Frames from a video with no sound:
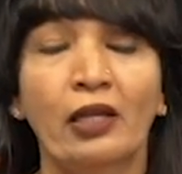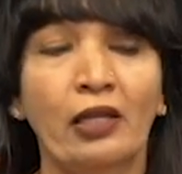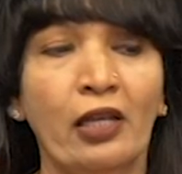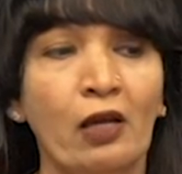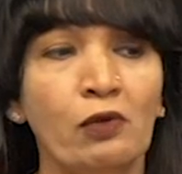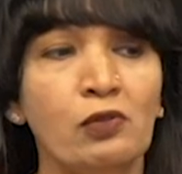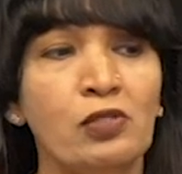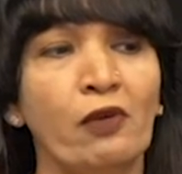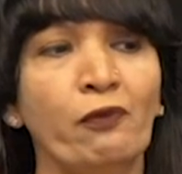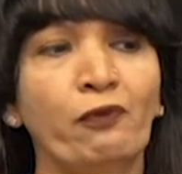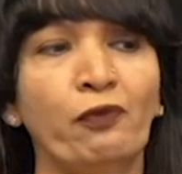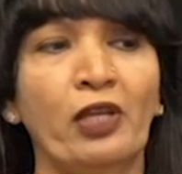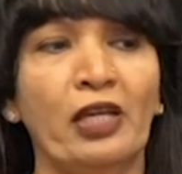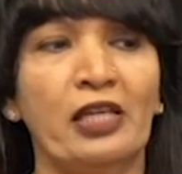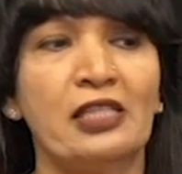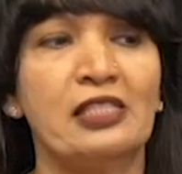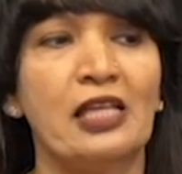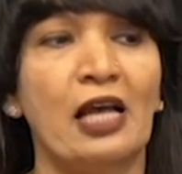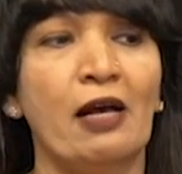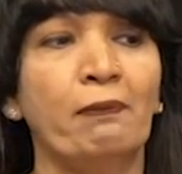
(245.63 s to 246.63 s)
Now say for
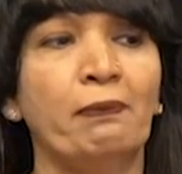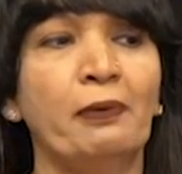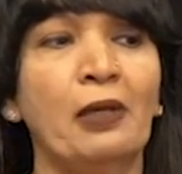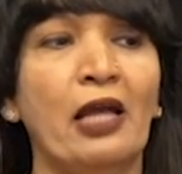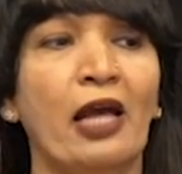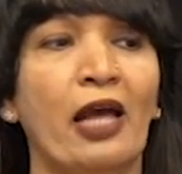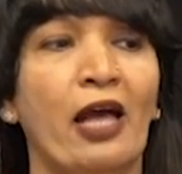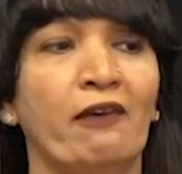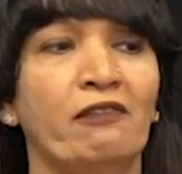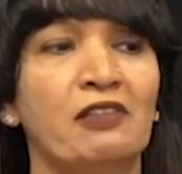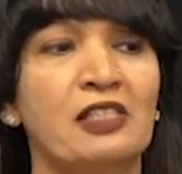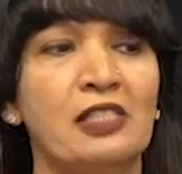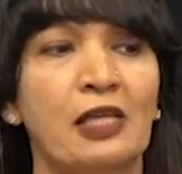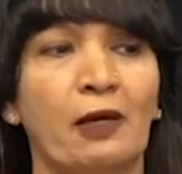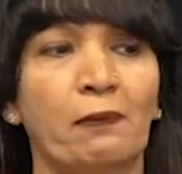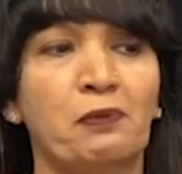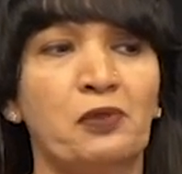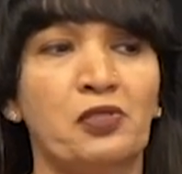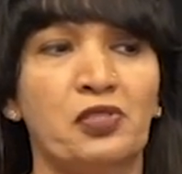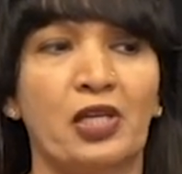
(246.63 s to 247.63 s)
example, I have a
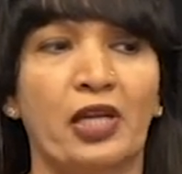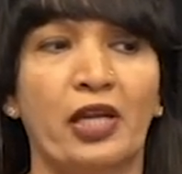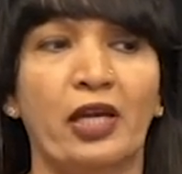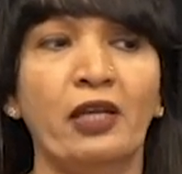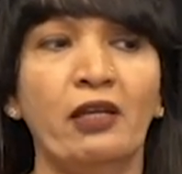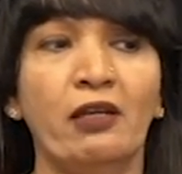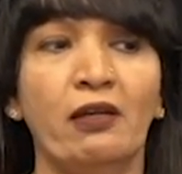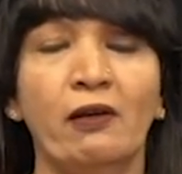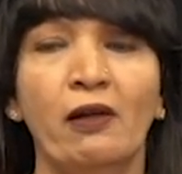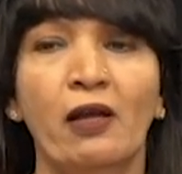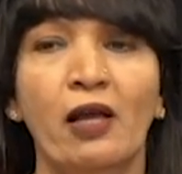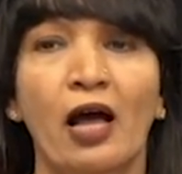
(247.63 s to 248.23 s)
substrate